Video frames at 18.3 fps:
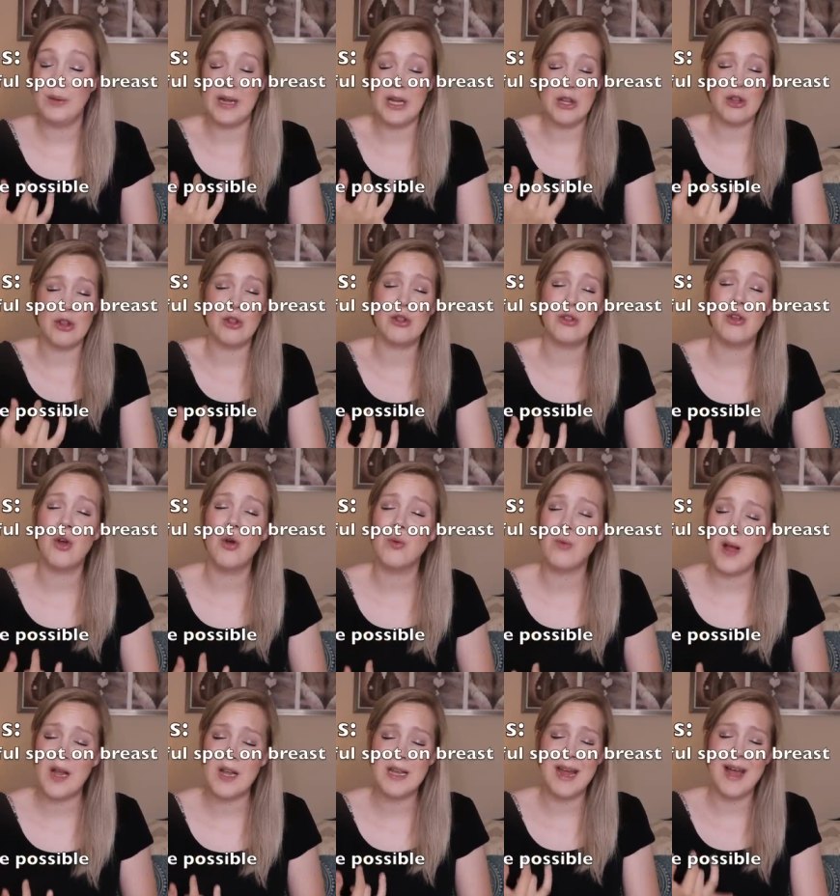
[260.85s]
like just so
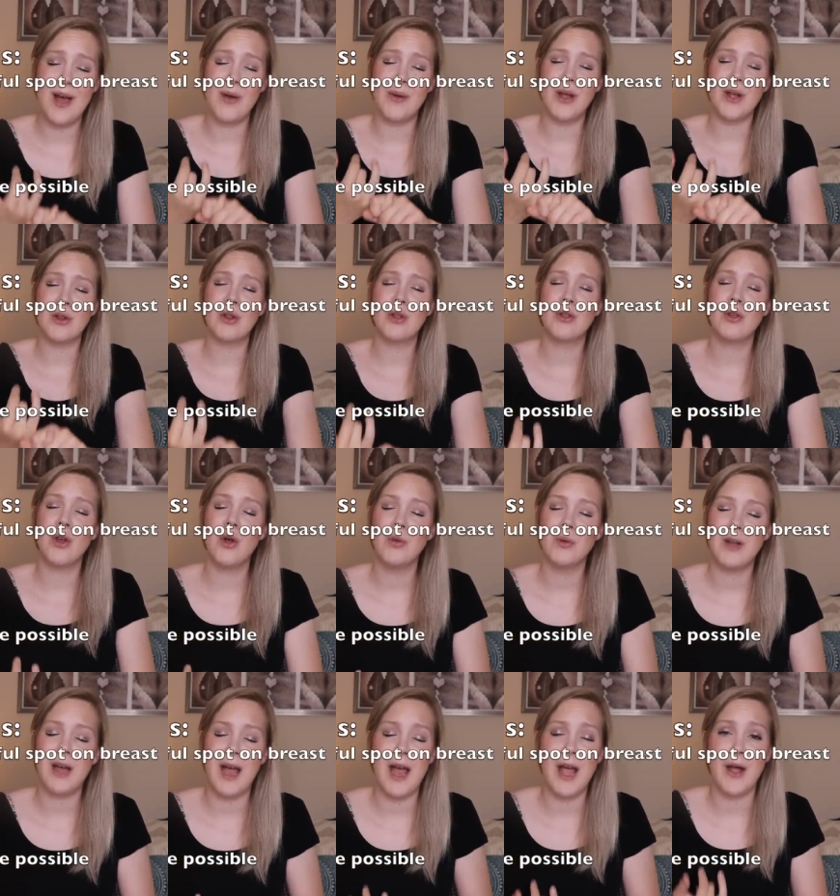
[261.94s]
run down and so
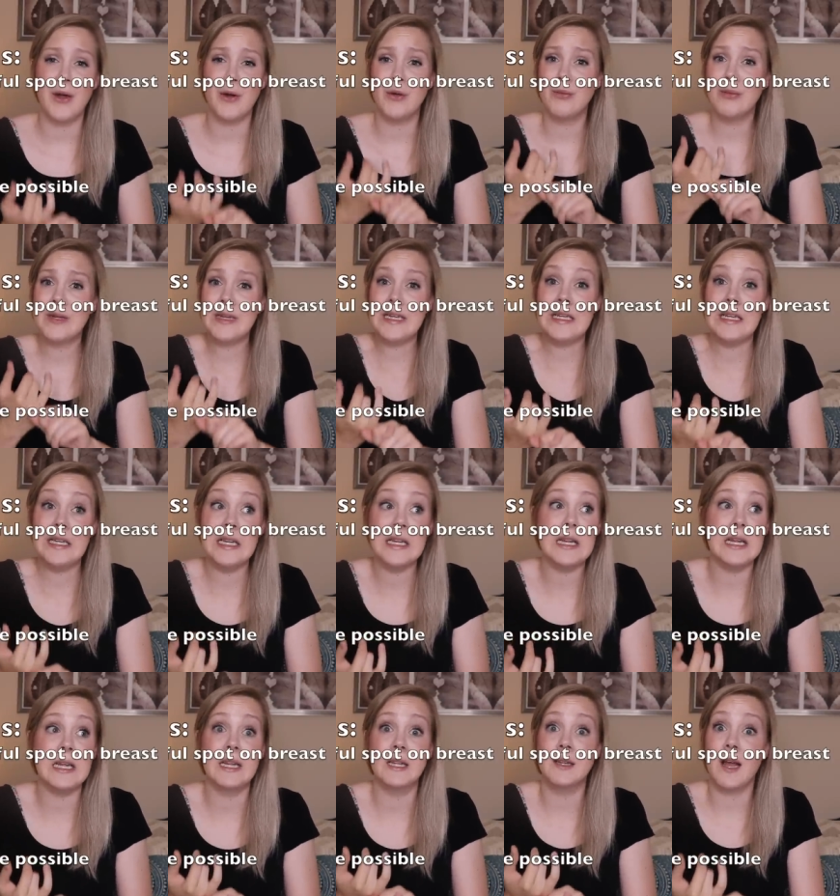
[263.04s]
tired, really
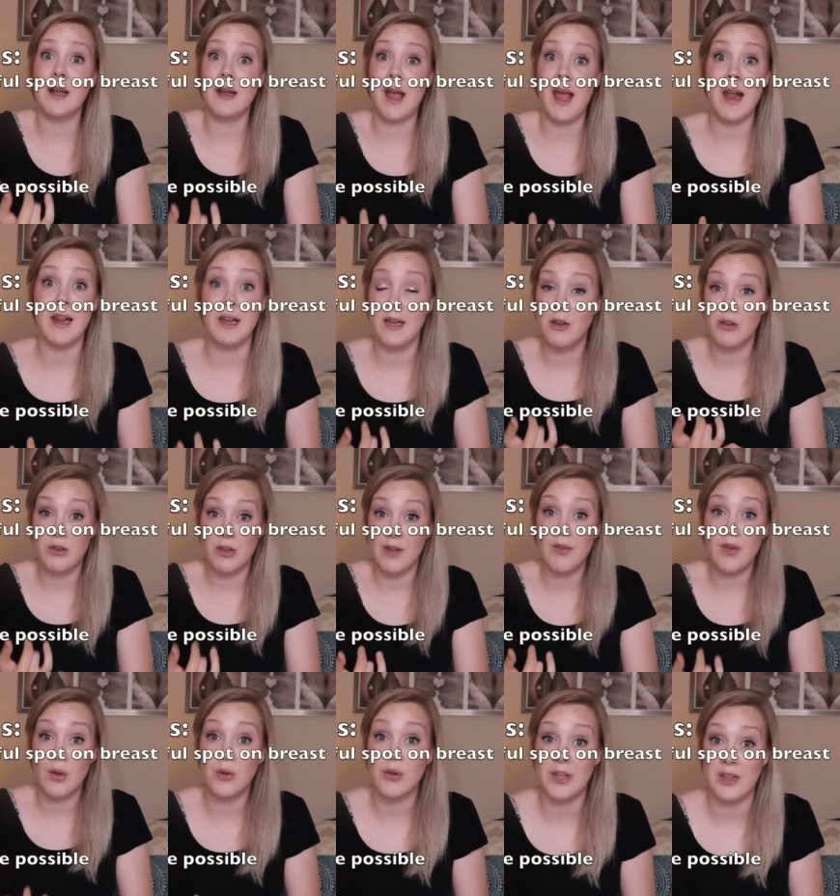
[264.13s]
dizzy, lightheaded,
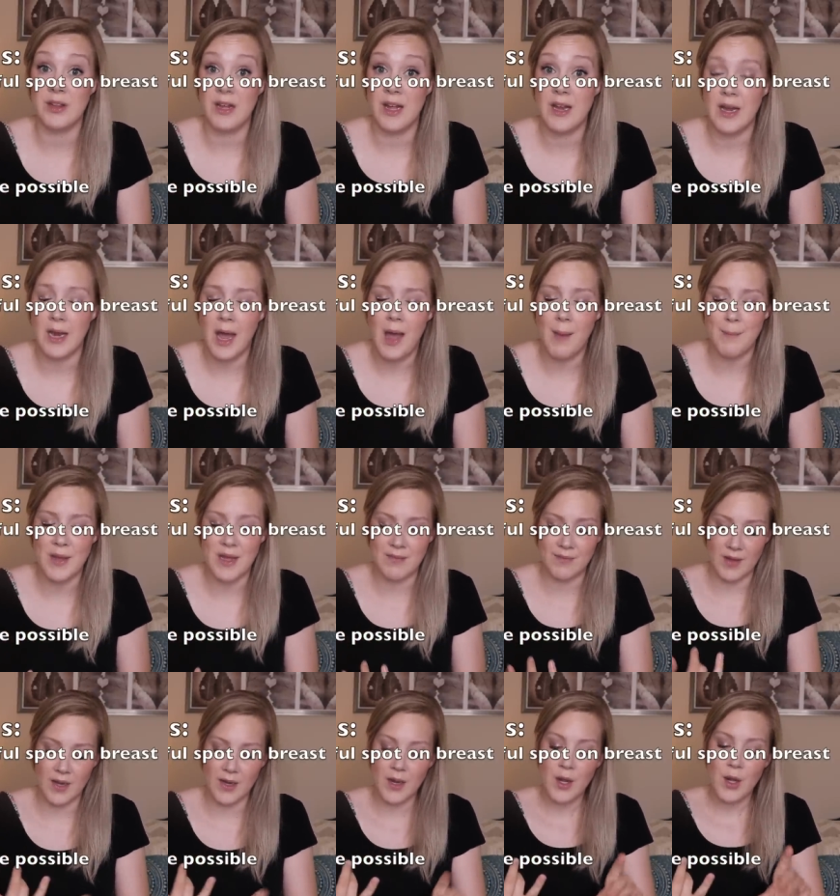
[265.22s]
difficulty standing up
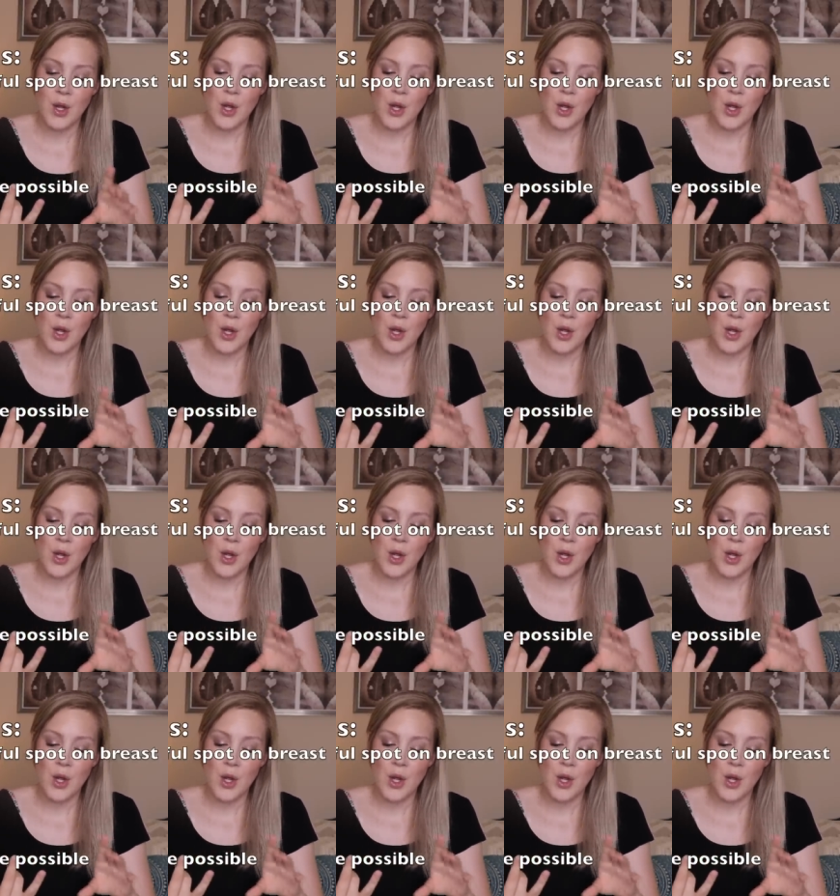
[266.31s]
even,